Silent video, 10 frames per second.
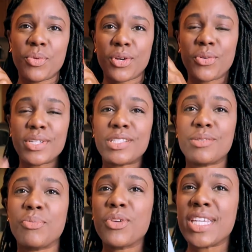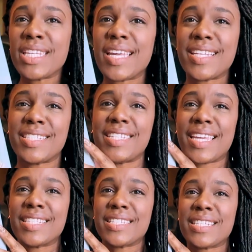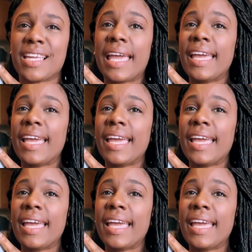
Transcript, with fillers: we're going to breed dancing